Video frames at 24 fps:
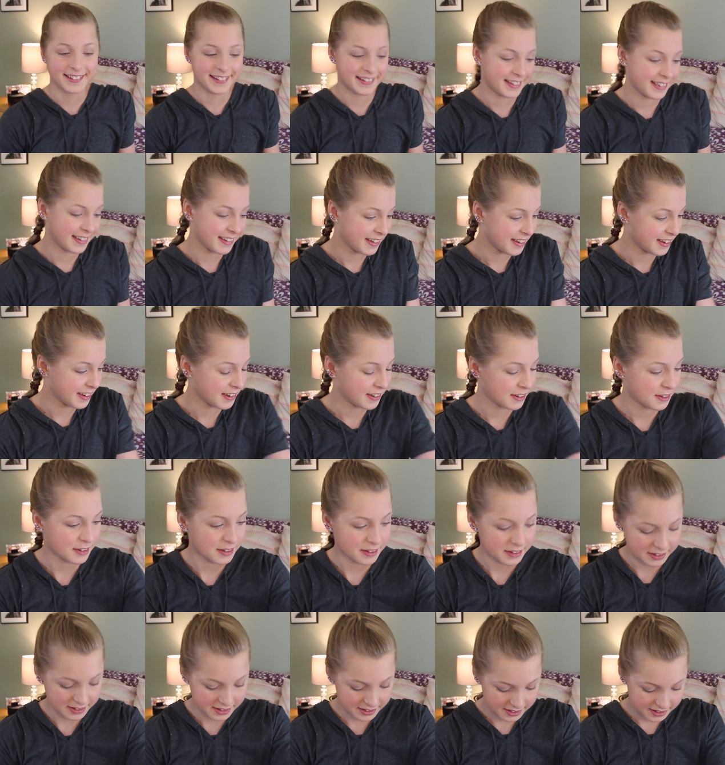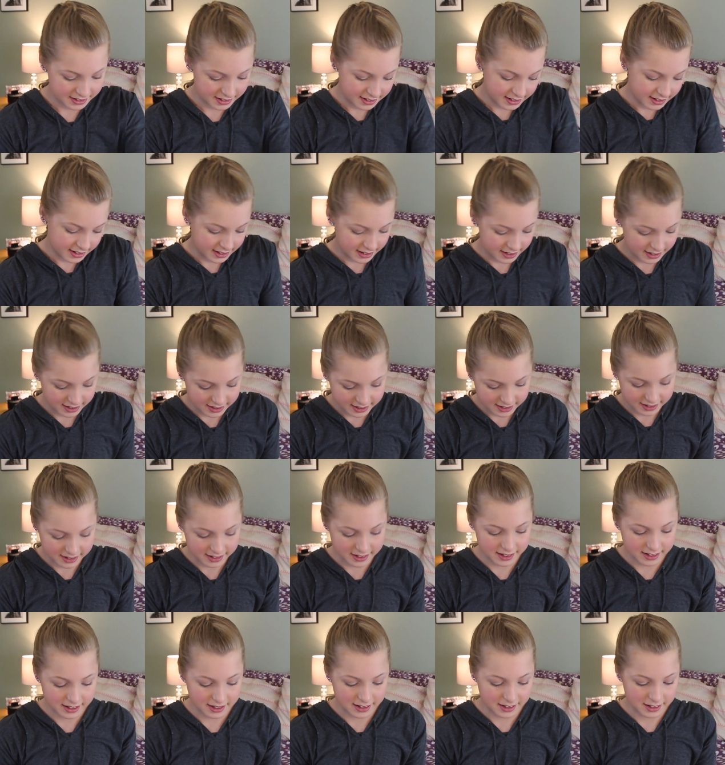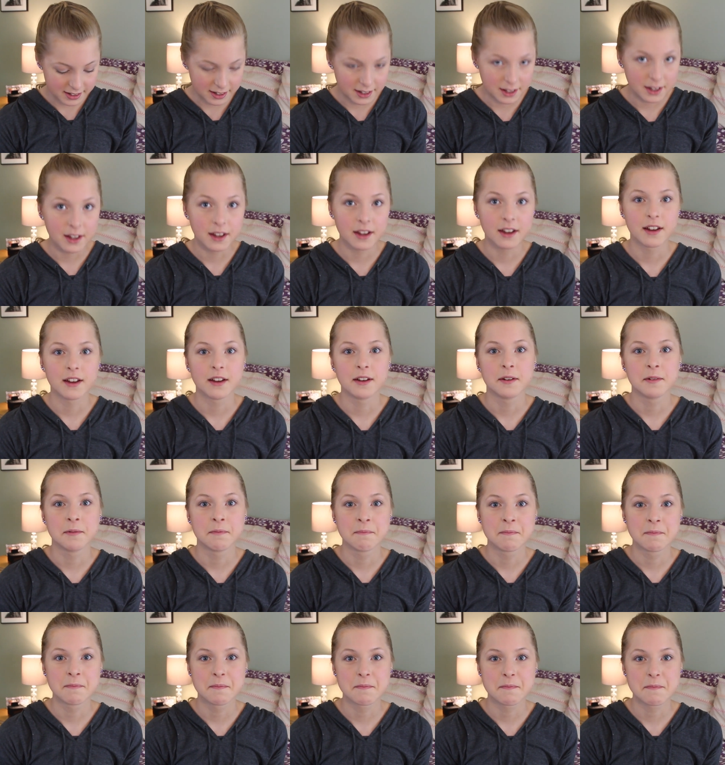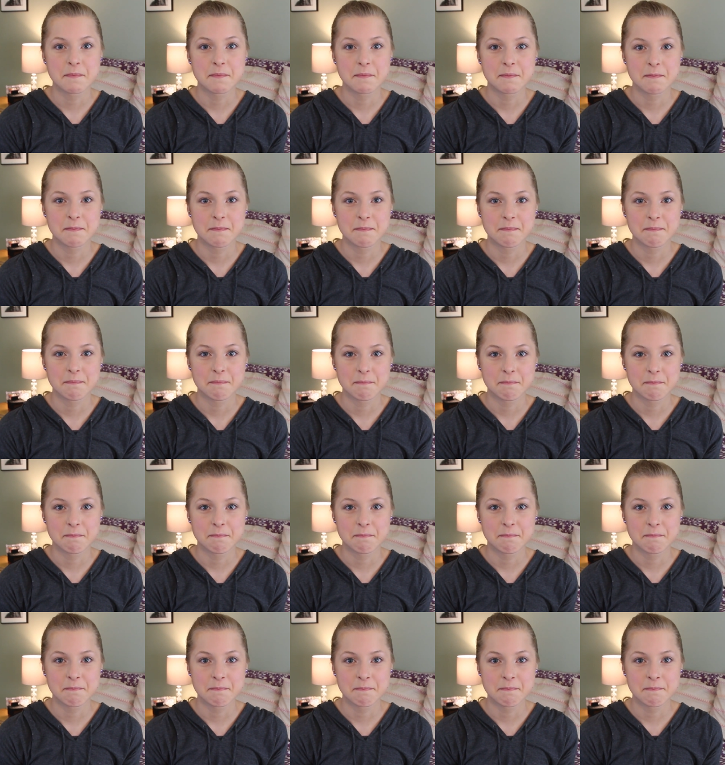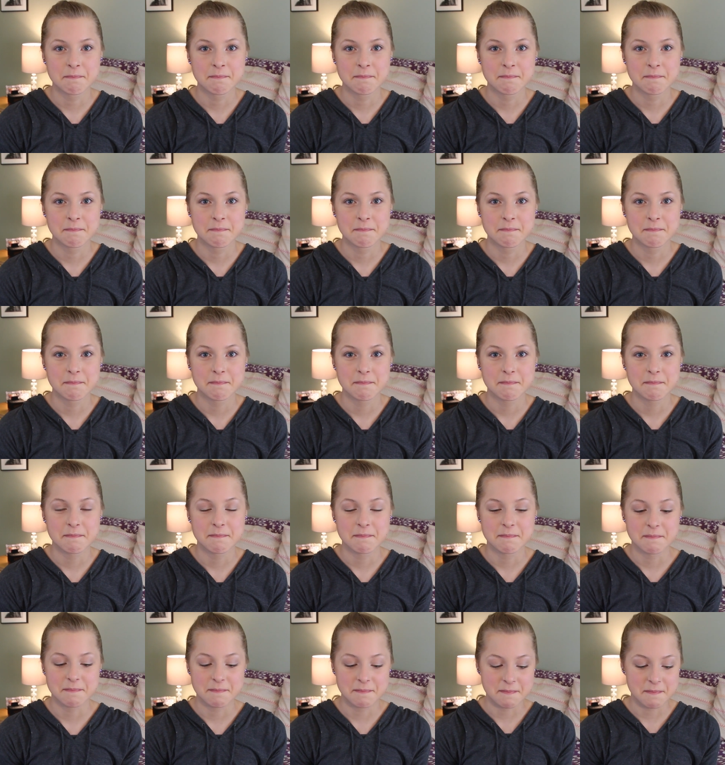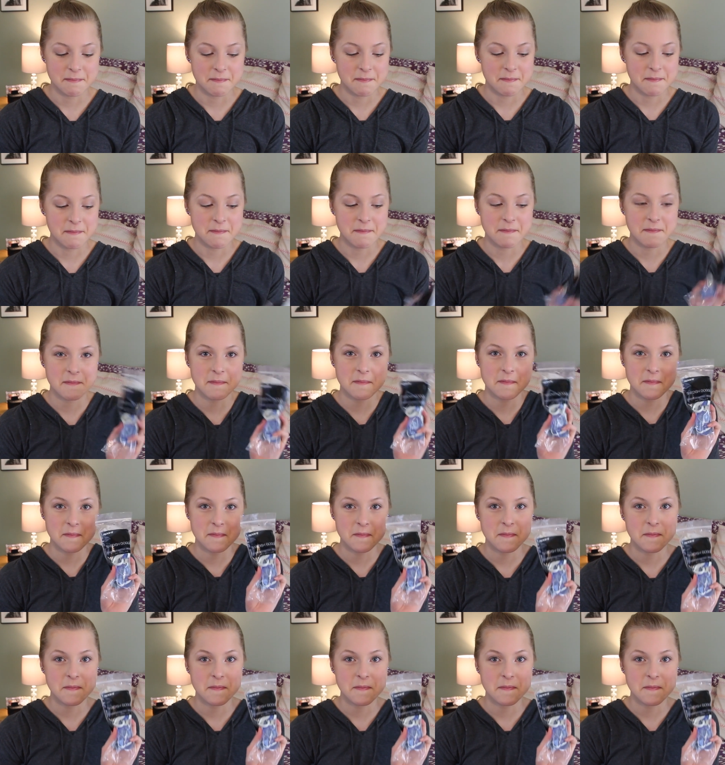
Nothing is said.